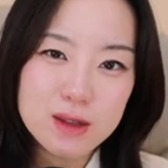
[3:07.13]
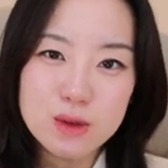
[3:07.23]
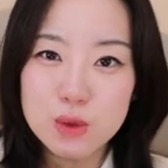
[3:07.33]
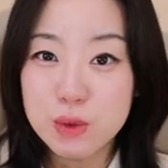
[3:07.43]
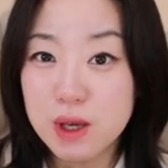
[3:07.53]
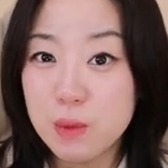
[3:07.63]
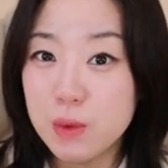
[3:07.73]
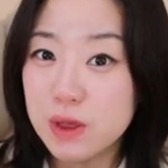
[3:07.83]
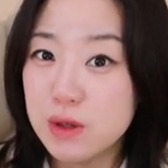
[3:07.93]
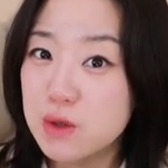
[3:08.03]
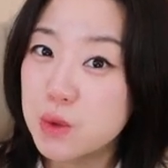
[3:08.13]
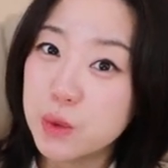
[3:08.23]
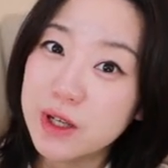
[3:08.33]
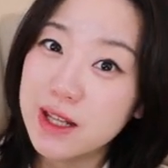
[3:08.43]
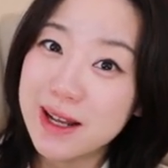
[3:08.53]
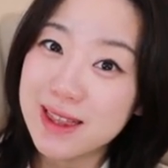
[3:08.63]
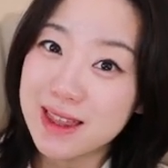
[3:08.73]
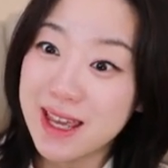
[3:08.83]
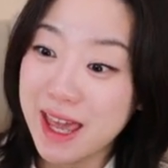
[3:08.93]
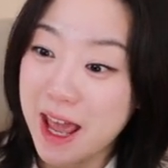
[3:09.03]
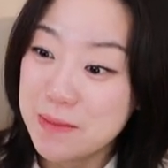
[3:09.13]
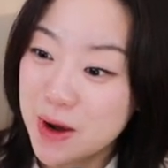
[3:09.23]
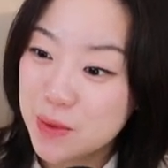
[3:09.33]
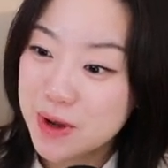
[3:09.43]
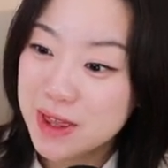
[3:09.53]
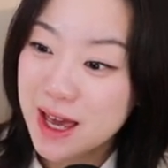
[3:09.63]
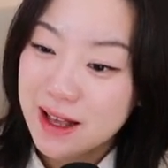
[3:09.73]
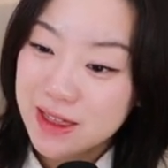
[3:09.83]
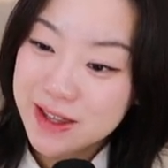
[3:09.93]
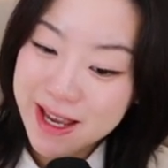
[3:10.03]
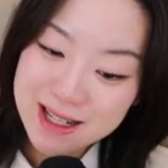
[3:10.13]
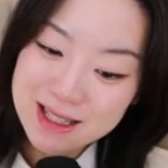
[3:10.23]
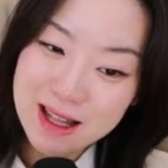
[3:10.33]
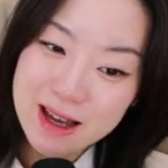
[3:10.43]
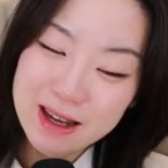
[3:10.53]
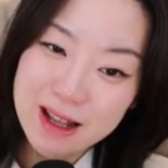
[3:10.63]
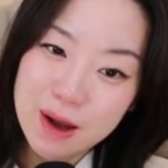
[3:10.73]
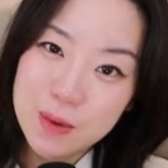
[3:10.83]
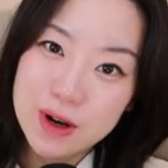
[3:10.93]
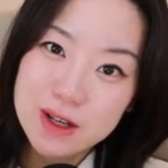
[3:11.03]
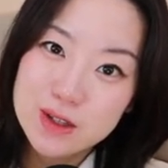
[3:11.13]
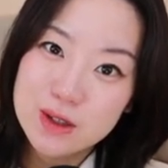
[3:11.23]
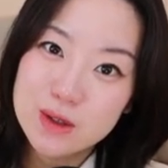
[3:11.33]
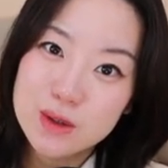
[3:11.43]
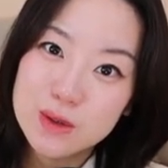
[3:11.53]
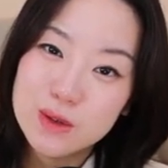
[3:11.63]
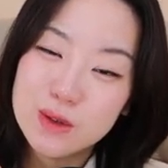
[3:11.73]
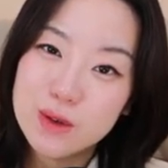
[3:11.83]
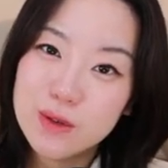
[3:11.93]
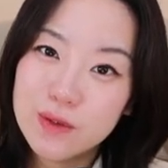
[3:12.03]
to tweak with the storyline that they came out with. The next line, I wanted to